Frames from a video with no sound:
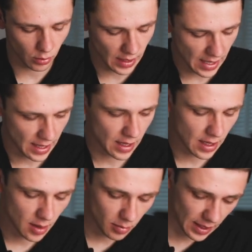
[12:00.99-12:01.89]
okay,
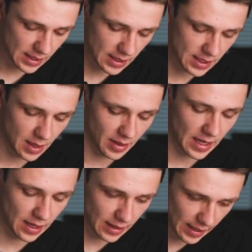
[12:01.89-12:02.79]
play into the team
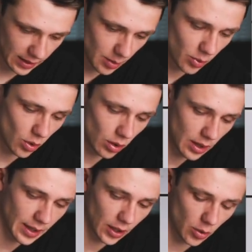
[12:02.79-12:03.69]
again, they get the ball
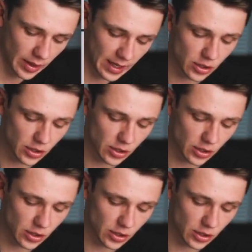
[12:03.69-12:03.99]
and then go again.